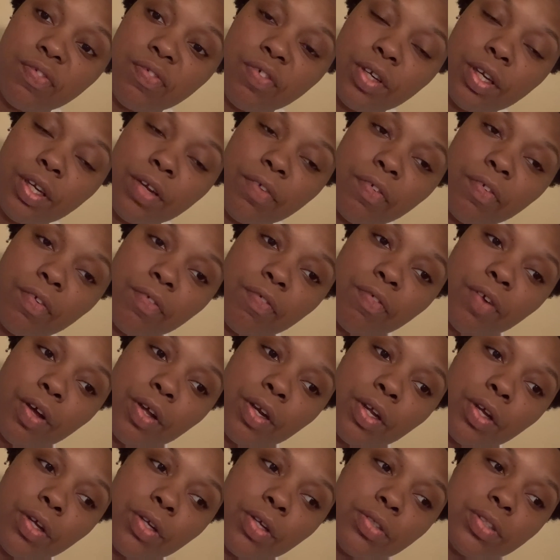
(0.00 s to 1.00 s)
for different
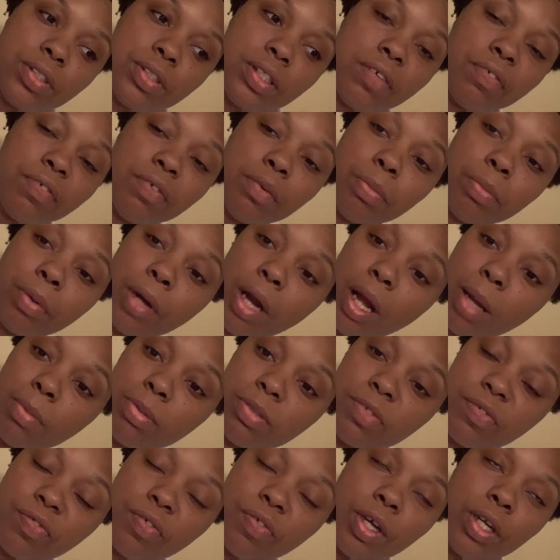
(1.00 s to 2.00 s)
photos, different props
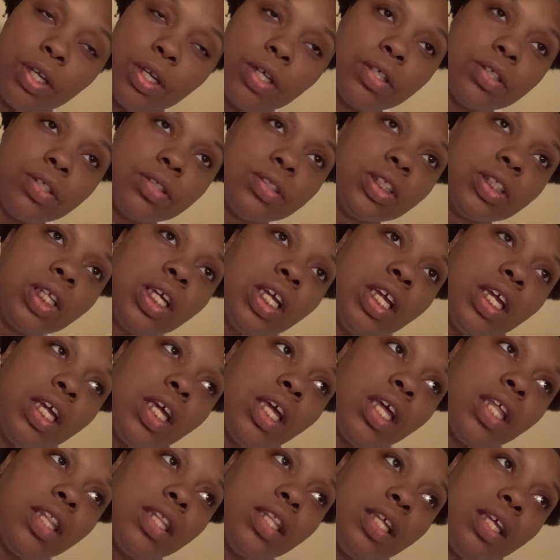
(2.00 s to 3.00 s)
for photos,
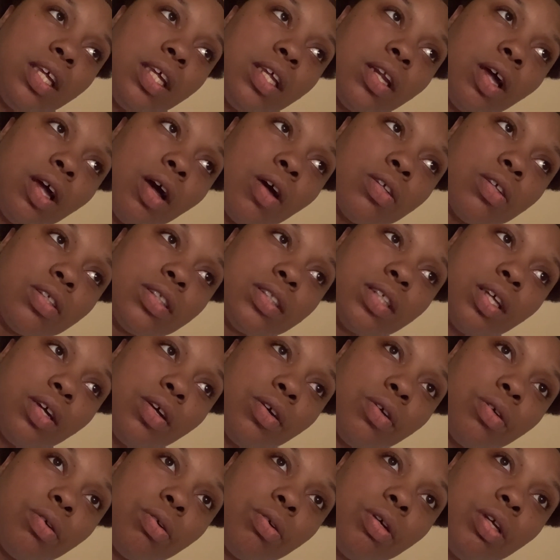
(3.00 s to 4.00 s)
and then
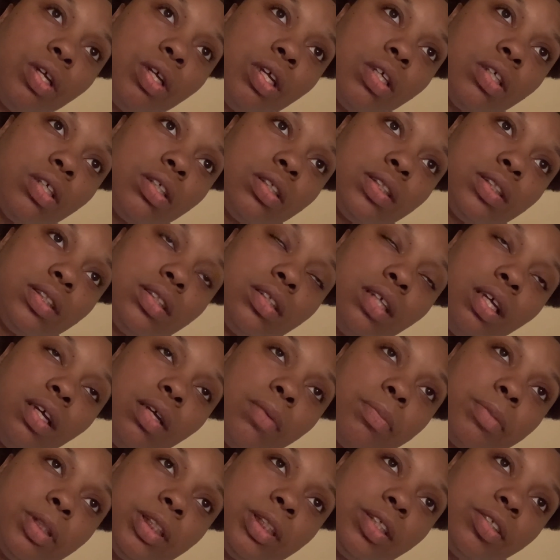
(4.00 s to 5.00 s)
also
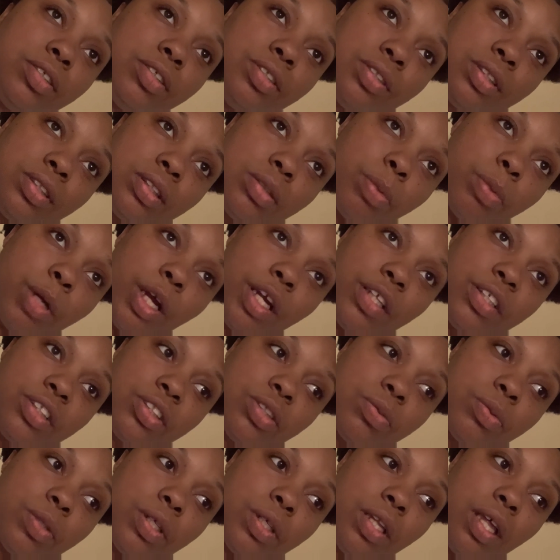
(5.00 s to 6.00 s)
materials to
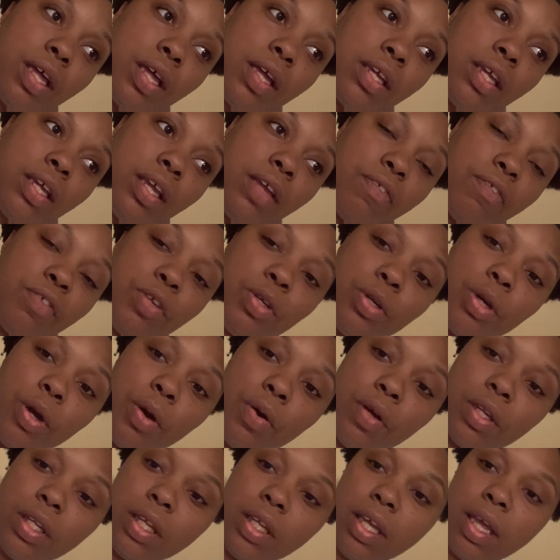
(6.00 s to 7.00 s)
practice with. Like if you go
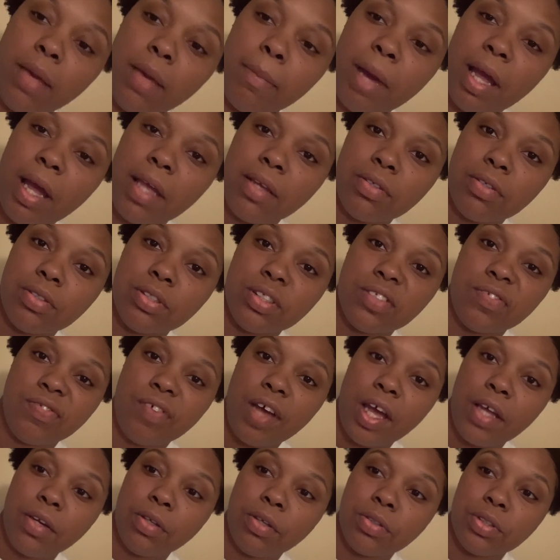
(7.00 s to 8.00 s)
and look at Michael's,
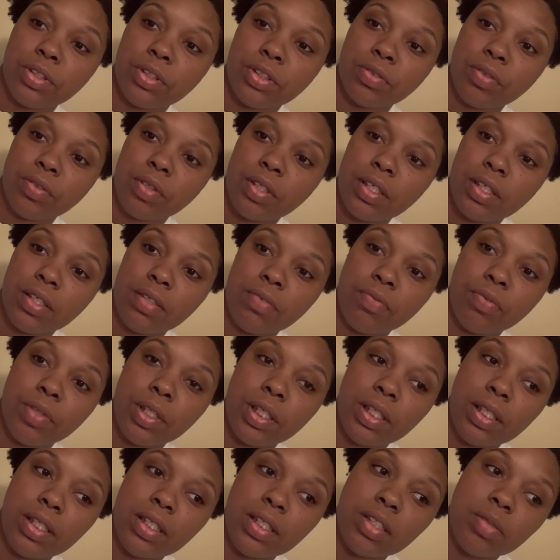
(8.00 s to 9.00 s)
vinyl is
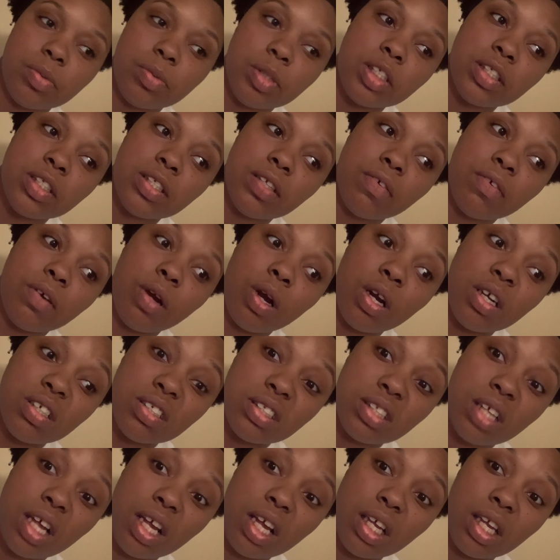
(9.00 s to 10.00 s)
really expensive.
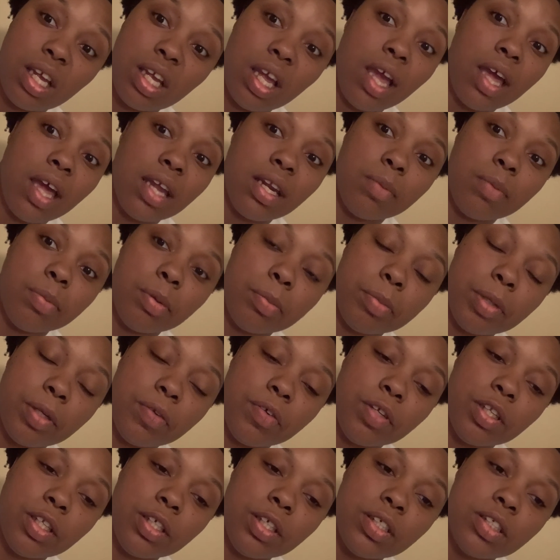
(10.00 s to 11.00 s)
Cardstock can add up and be
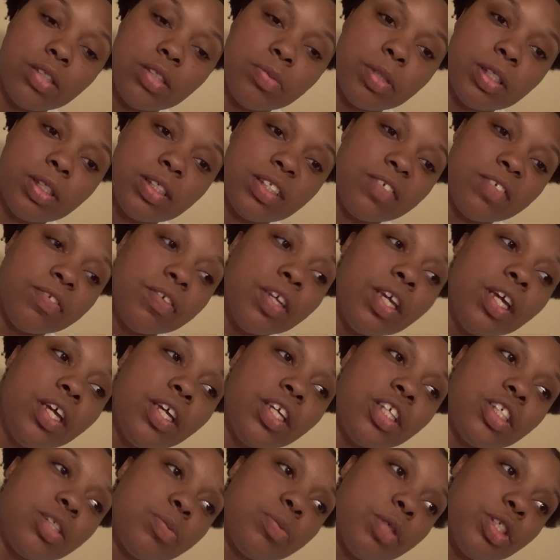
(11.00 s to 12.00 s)
really expensive,
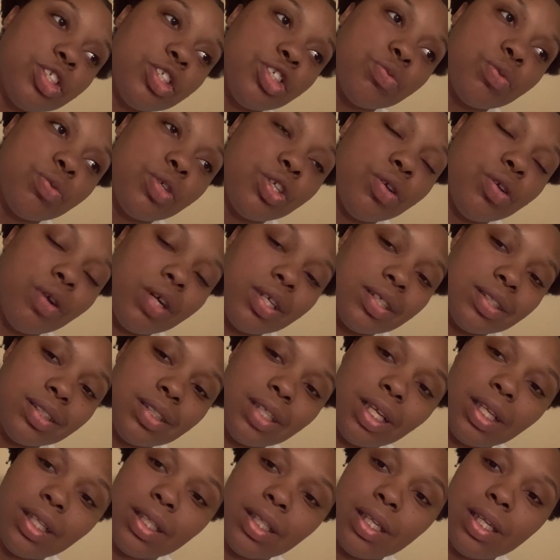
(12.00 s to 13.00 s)
especially when you aren't
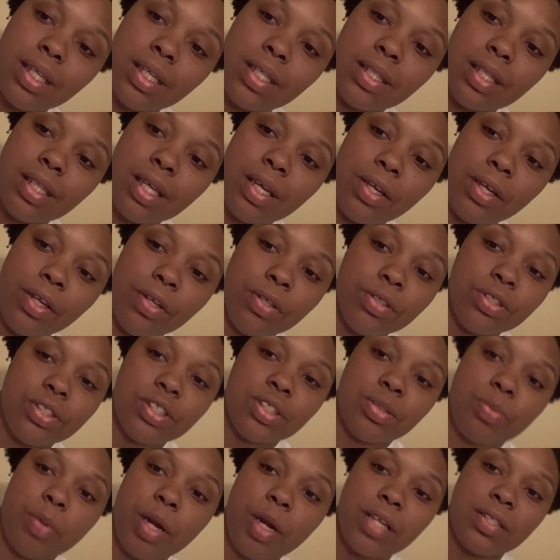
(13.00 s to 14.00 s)
selling anything, you're
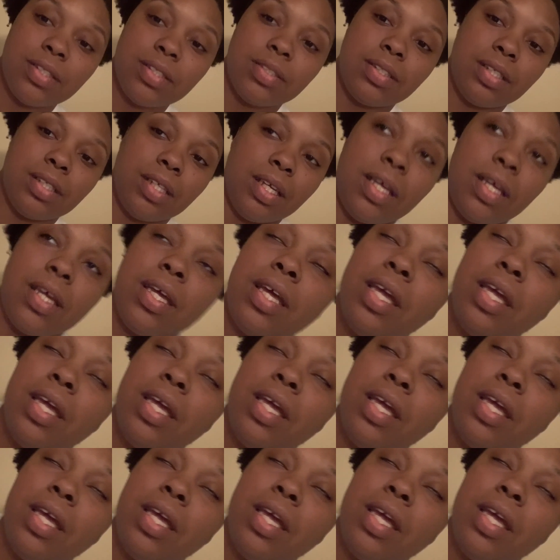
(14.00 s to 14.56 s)
just practicing.